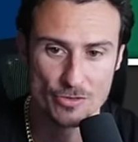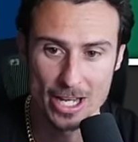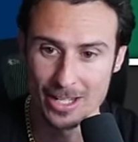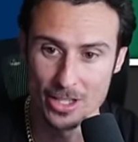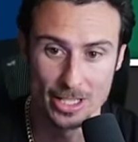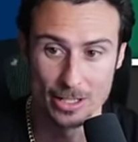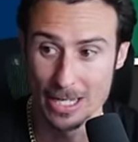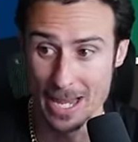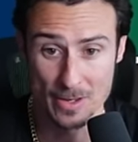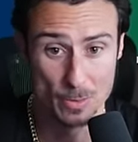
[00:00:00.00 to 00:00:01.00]

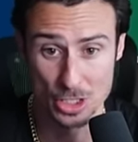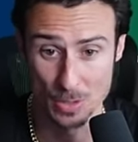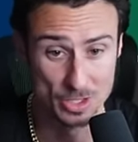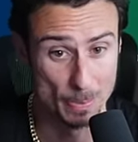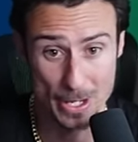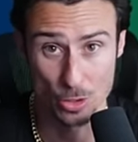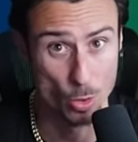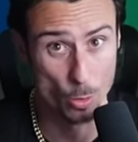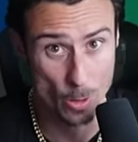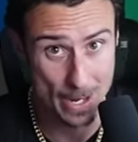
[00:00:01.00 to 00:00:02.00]
Anthony Richardson was the better
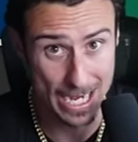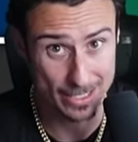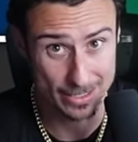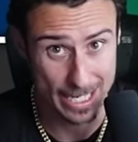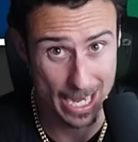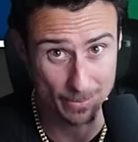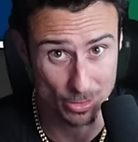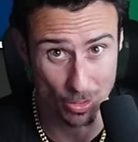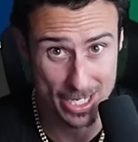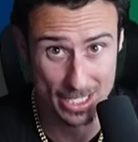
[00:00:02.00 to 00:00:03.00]
quarterback in this game. It's
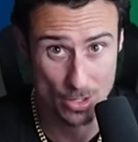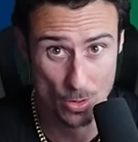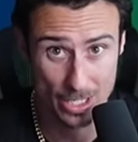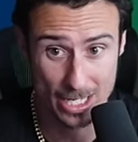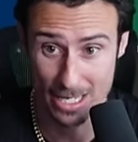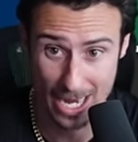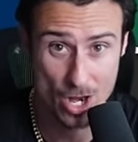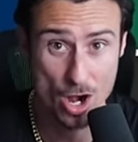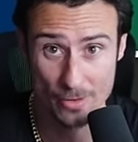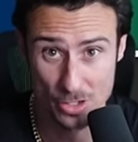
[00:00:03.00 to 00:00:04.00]
crazy going against
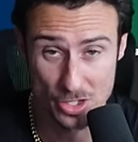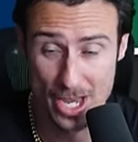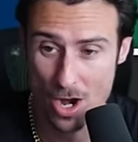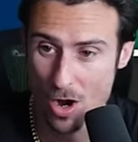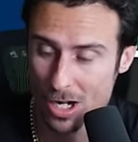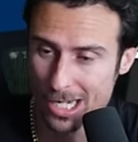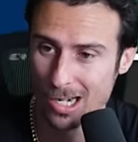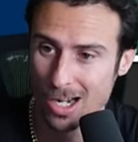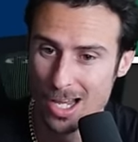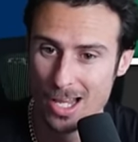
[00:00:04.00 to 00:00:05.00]
AR versus AR
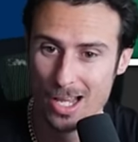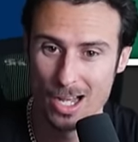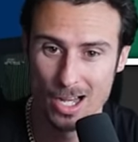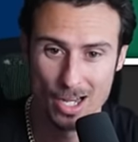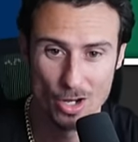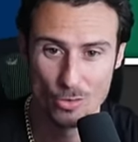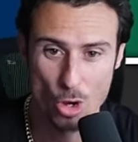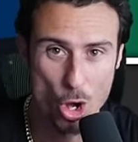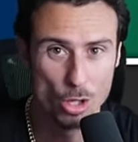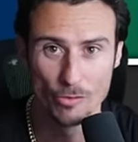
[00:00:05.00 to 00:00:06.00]
here. Uh,
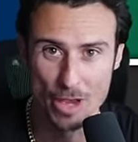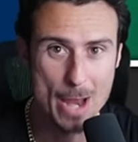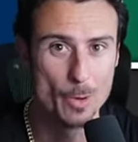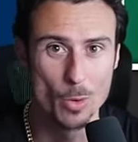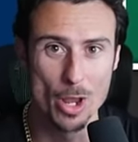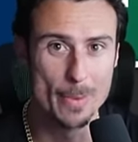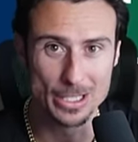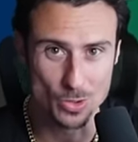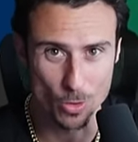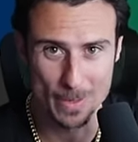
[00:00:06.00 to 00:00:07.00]
Hall of Famer, one of the
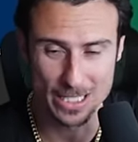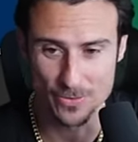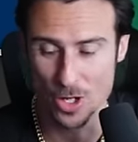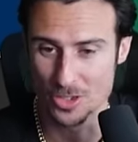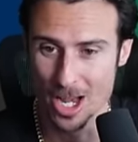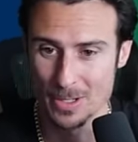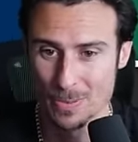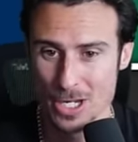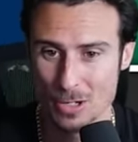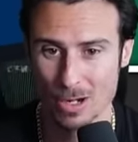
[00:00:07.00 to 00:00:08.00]
best quarterbacks of all time. It's
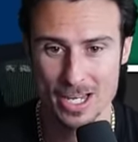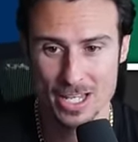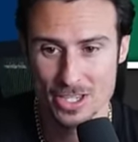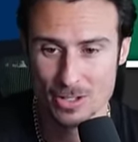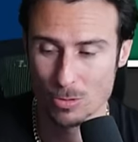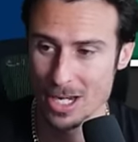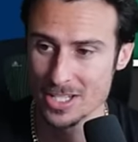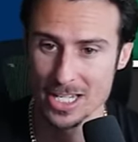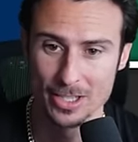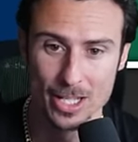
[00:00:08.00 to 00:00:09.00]
pretty
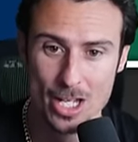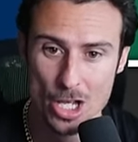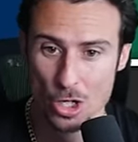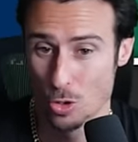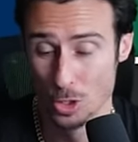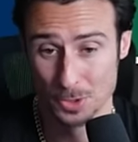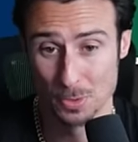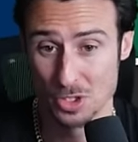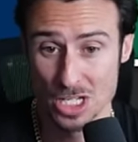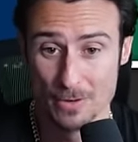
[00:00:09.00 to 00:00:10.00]
crazy. And the Colts
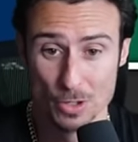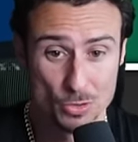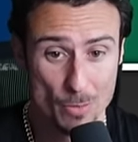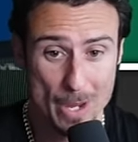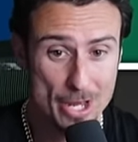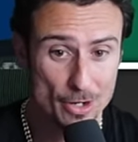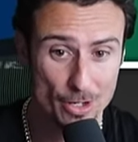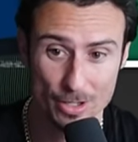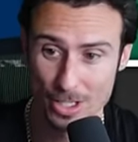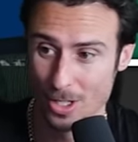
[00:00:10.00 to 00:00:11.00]
receivers were
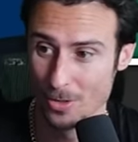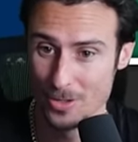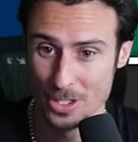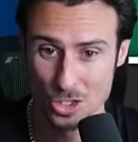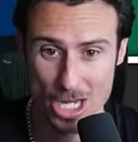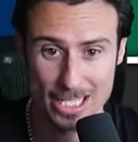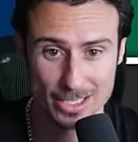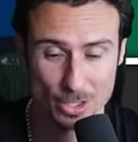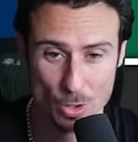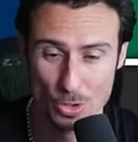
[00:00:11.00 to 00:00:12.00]
better, you know, than the Jets.
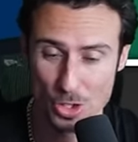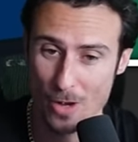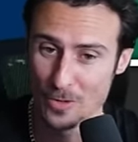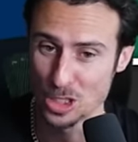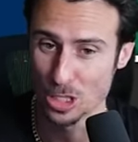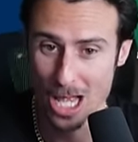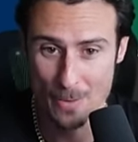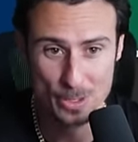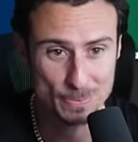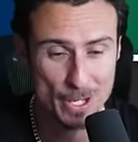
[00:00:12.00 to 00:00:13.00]
The Colts offense
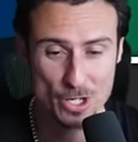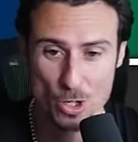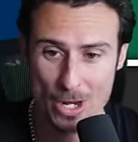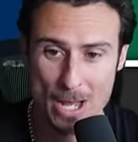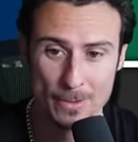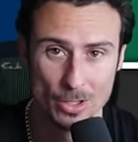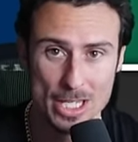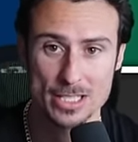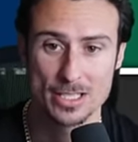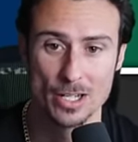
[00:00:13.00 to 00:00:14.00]
line was better. You go down the
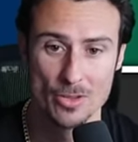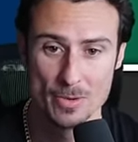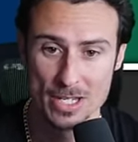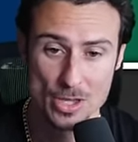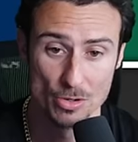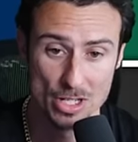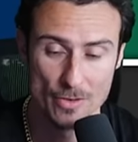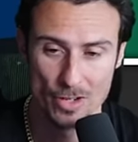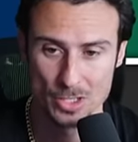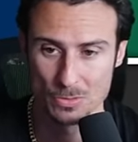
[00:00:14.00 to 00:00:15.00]
list here, and the, neither
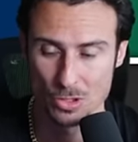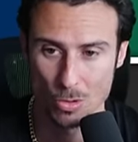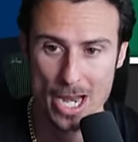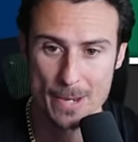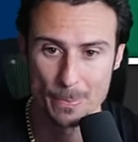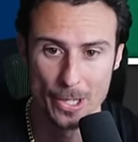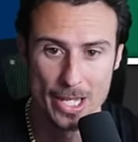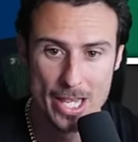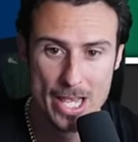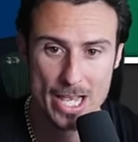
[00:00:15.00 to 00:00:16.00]
defense was great, but
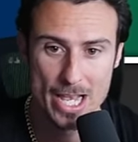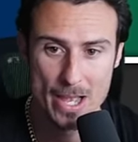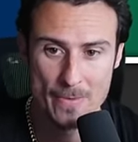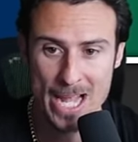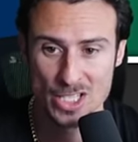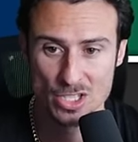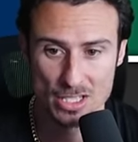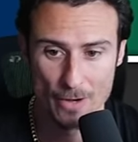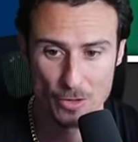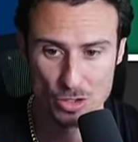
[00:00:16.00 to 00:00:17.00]
and that's the
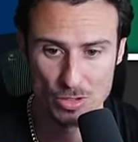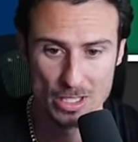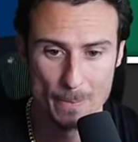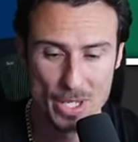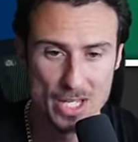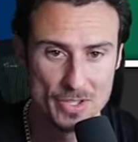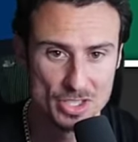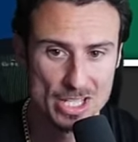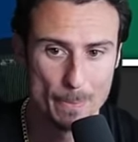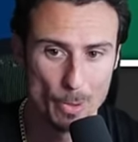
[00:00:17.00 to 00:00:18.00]
difference between the B and the
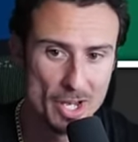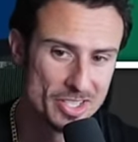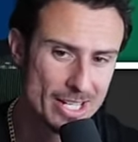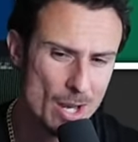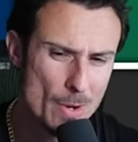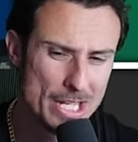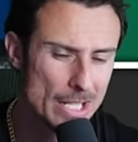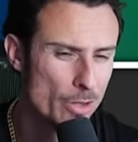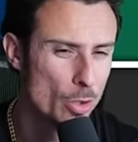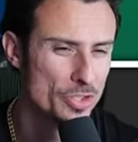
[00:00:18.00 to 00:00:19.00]
C plus. I kind of wanted to
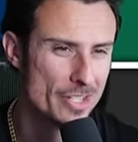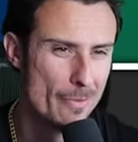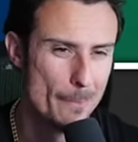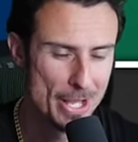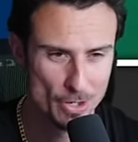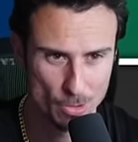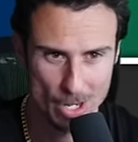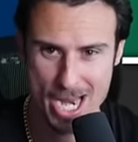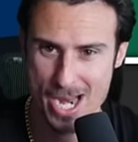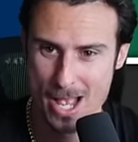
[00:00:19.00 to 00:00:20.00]
give the Colts even better
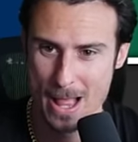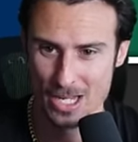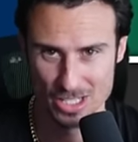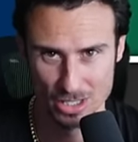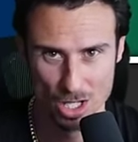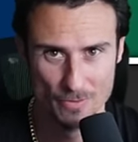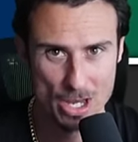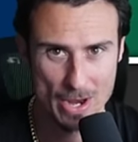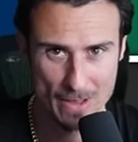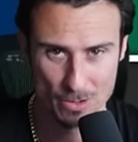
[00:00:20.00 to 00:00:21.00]
grade because I loved
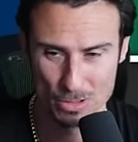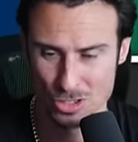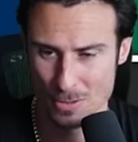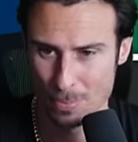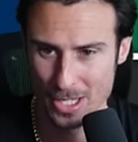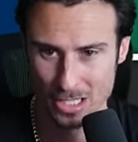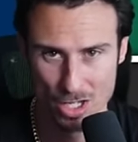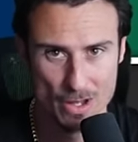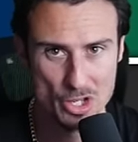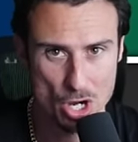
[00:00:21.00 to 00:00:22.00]
how Anthony Richardson played. I
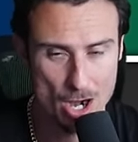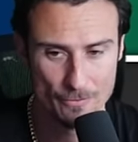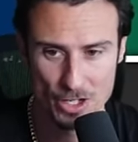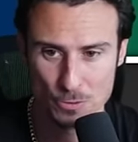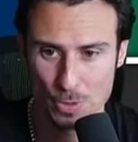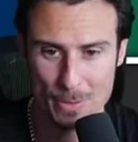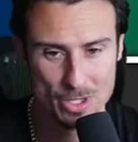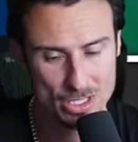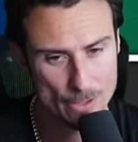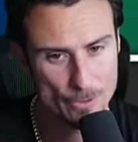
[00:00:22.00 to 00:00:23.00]
love how the offense played, but the
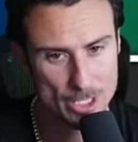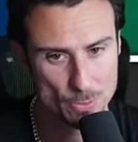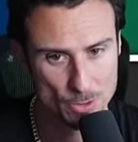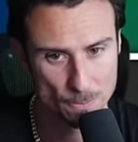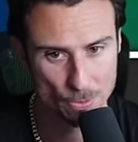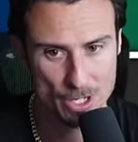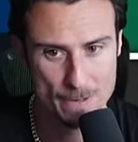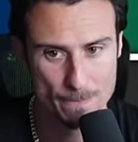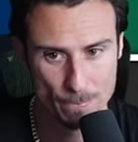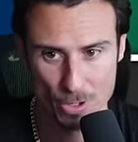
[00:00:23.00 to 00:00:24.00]
defense was pretty
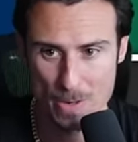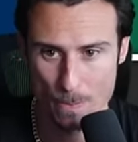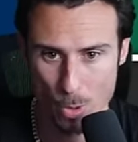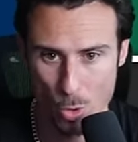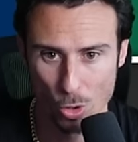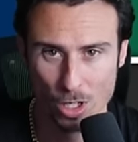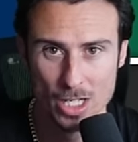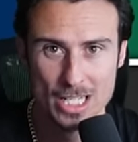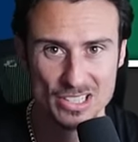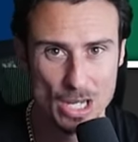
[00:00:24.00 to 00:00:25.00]
pretty poor
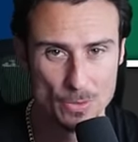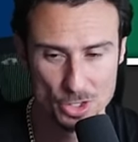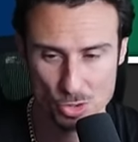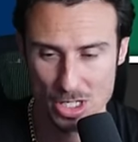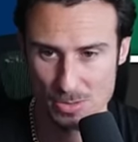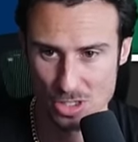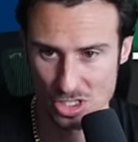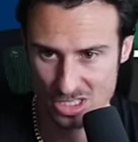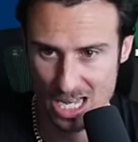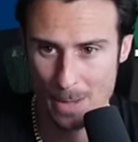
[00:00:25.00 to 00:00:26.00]
down the stretch. Was he
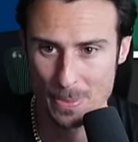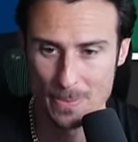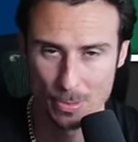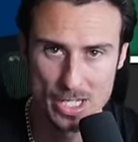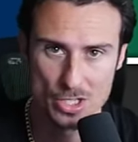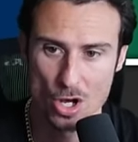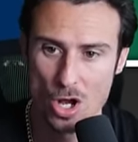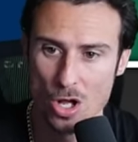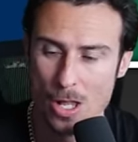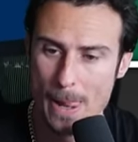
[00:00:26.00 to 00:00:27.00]
stopping Breece
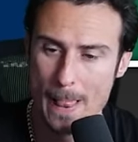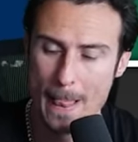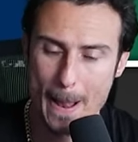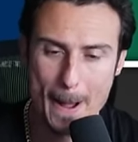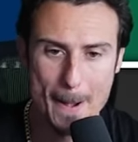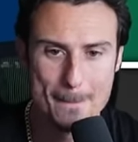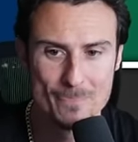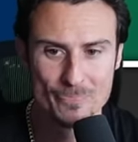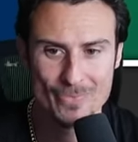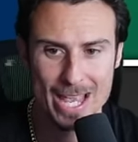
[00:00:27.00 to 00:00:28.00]
Hall? Um,
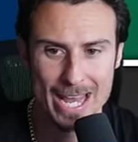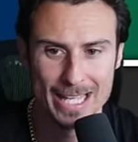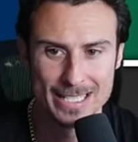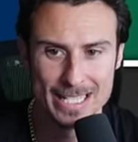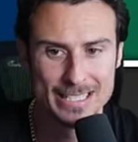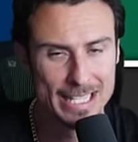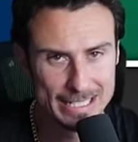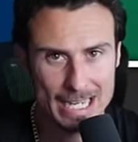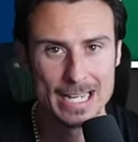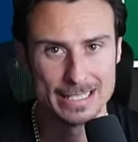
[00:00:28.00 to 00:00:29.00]
and it
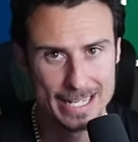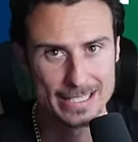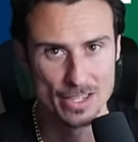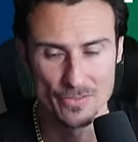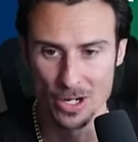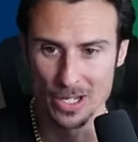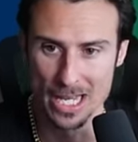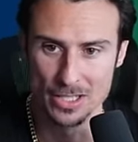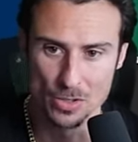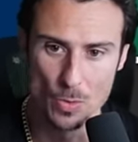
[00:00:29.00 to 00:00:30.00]
did kind of take to the very
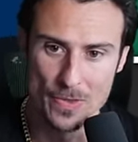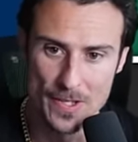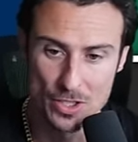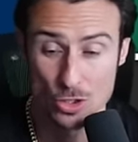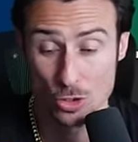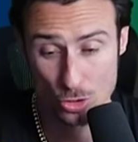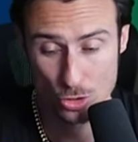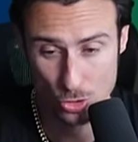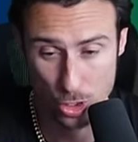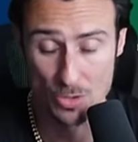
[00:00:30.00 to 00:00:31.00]
end to win this
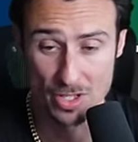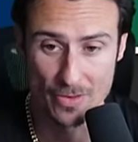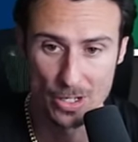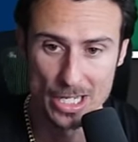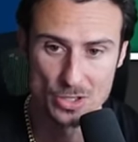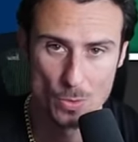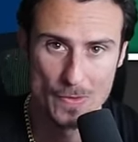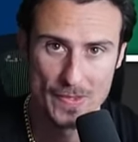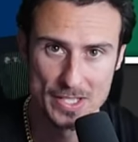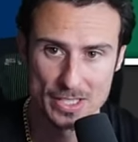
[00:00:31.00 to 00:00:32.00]
close to the very end to
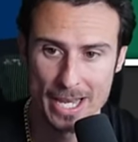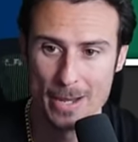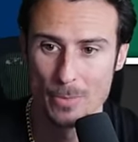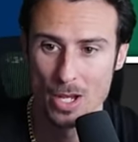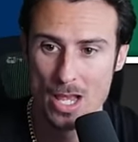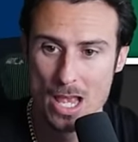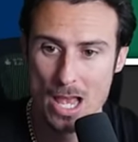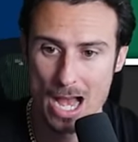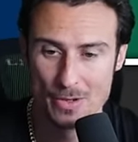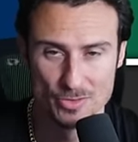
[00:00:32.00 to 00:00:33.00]
win this game. But
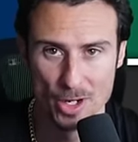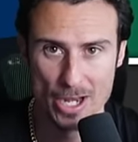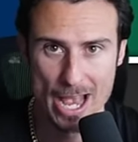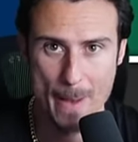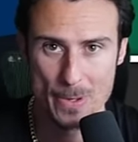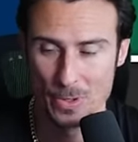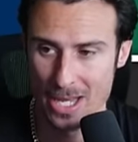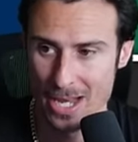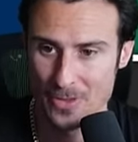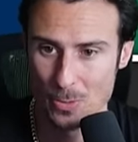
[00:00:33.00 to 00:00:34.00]
I was very happy with
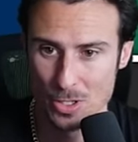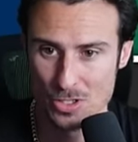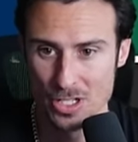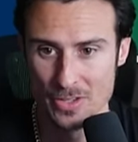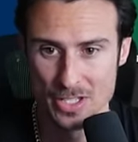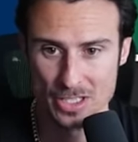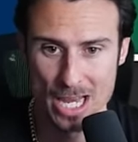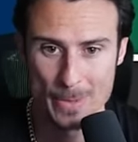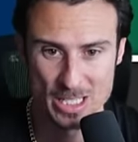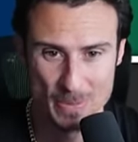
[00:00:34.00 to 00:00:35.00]
Anthony Richardson in this
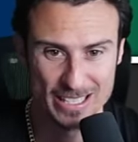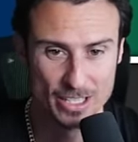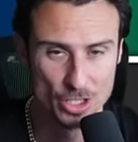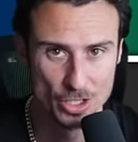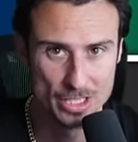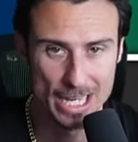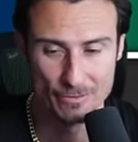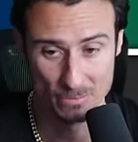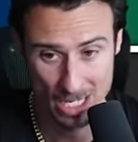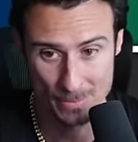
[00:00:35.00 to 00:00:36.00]
game. Expected a good game
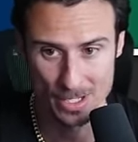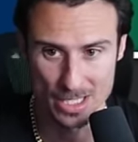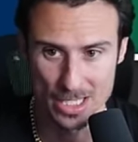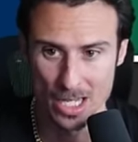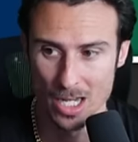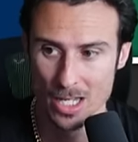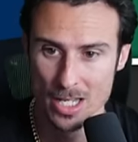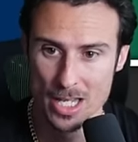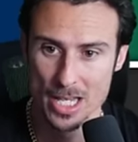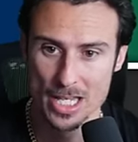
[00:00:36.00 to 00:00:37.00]
from him, and he uh,
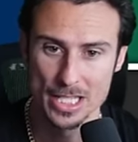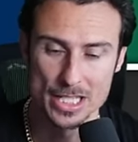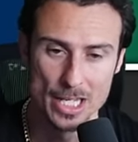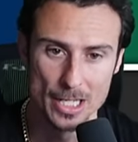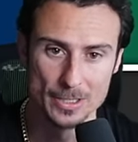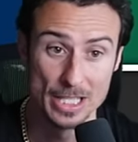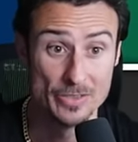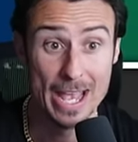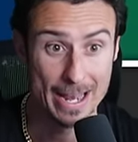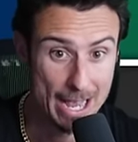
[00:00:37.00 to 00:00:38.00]
he uh, did
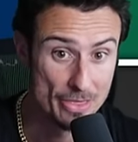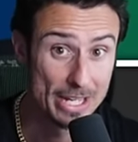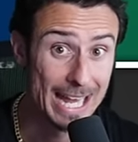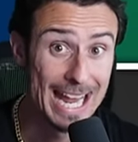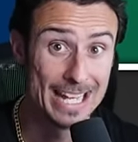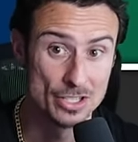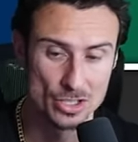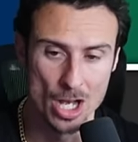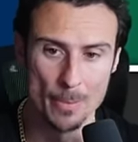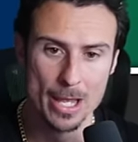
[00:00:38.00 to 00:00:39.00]
that. I think and
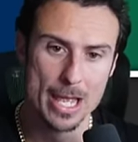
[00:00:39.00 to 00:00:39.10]
some.